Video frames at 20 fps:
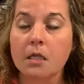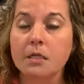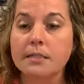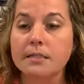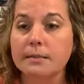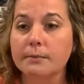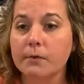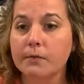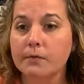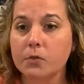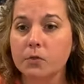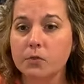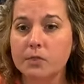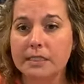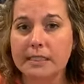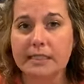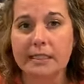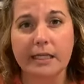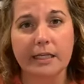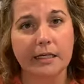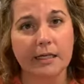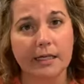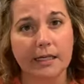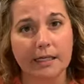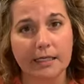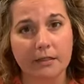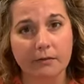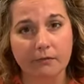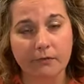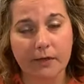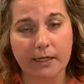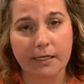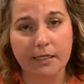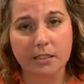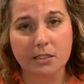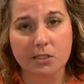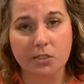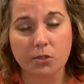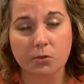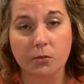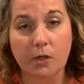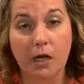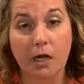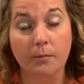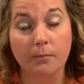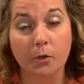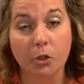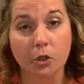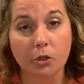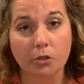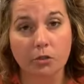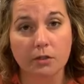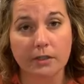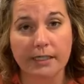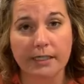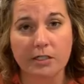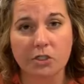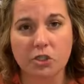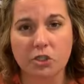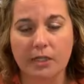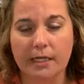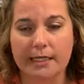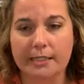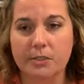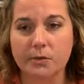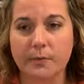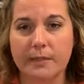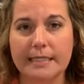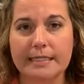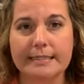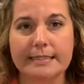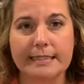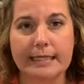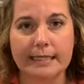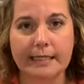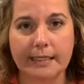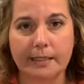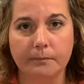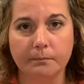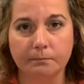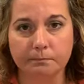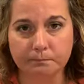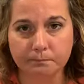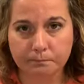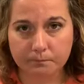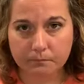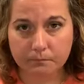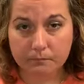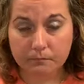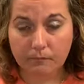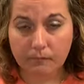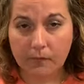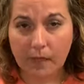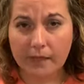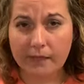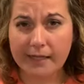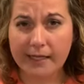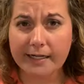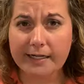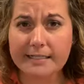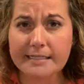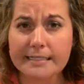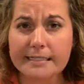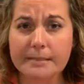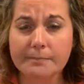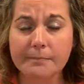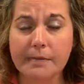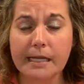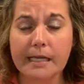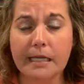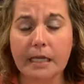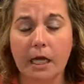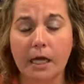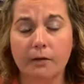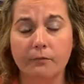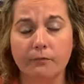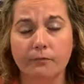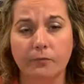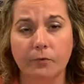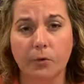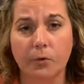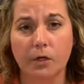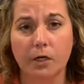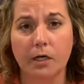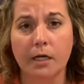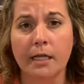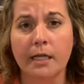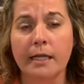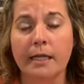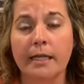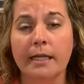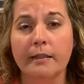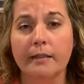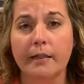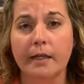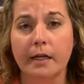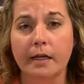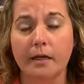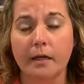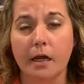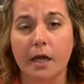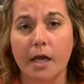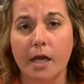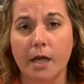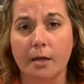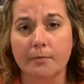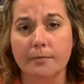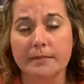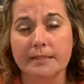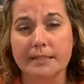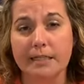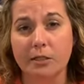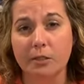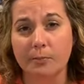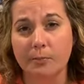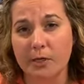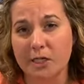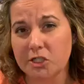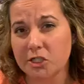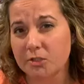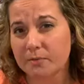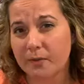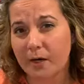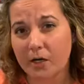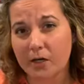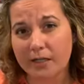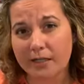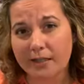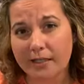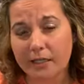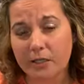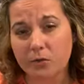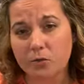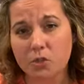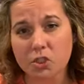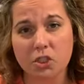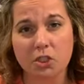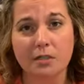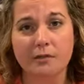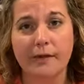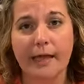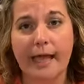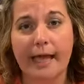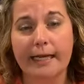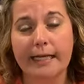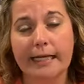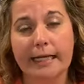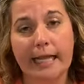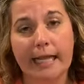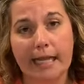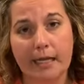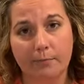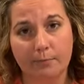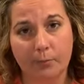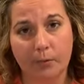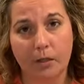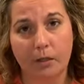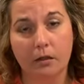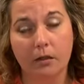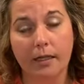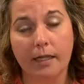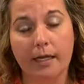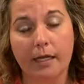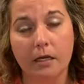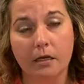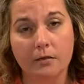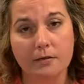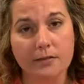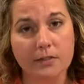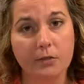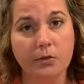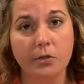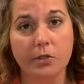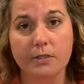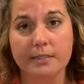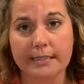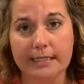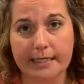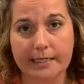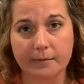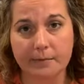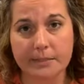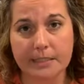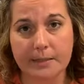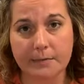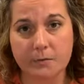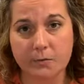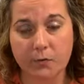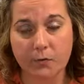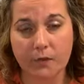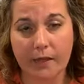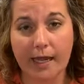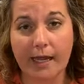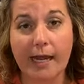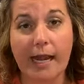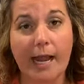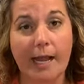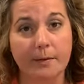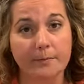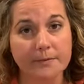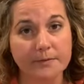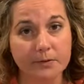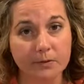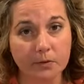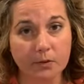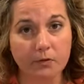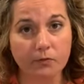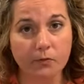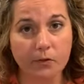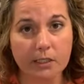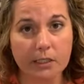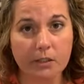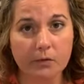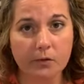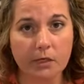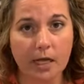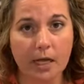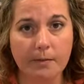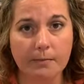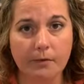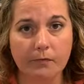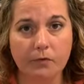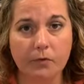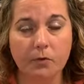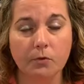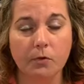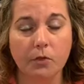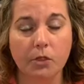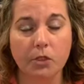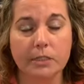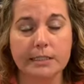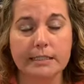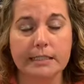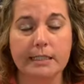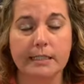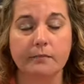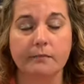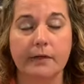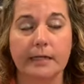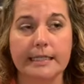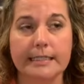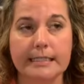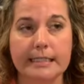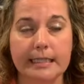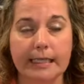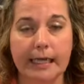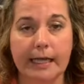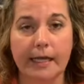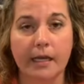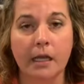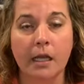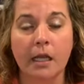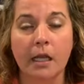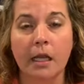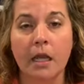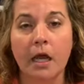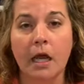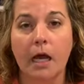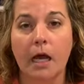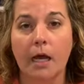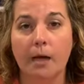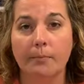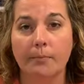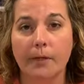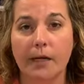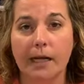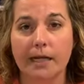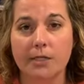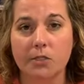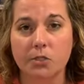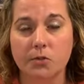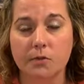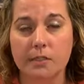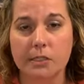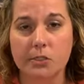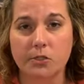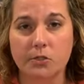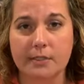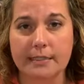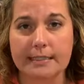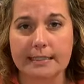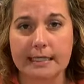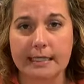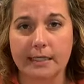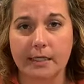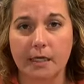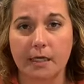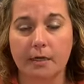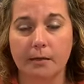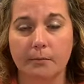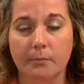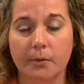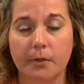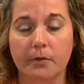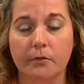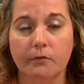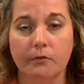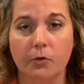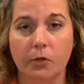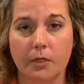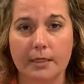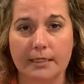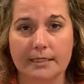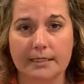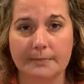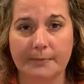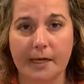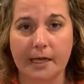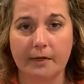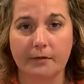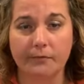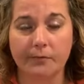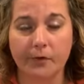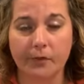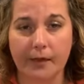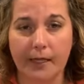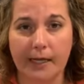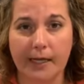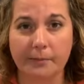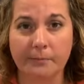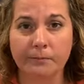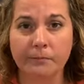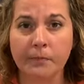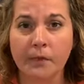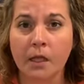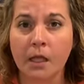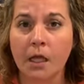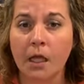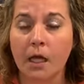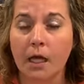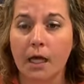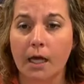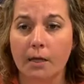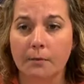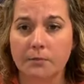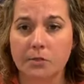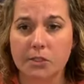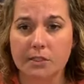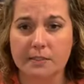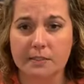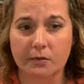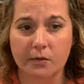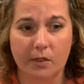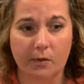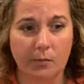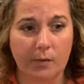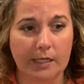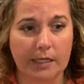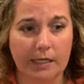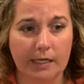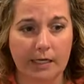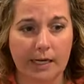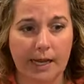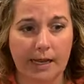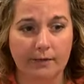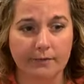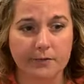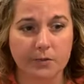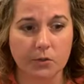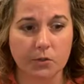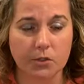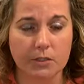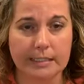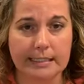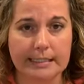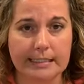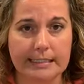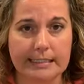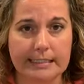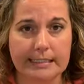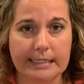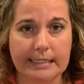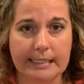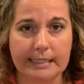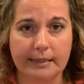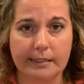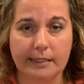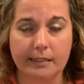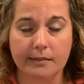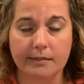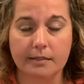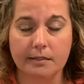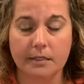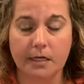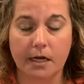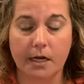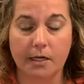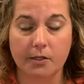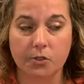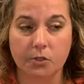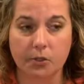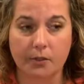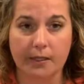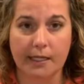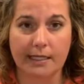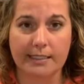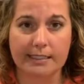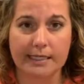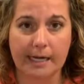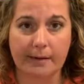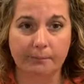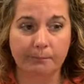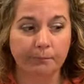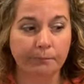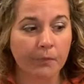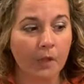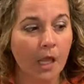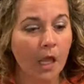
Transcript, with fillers: Some of you did get an invite to come early on July 22nd. That is to make up for the um, celebration party that you should have had in April. And also there's sign up times for that. Absolutely free to you to come if you earned an invite to that. Um, but I do need you to sign up for a spot for that um, just so that we can have social distancing and things uh, during that time.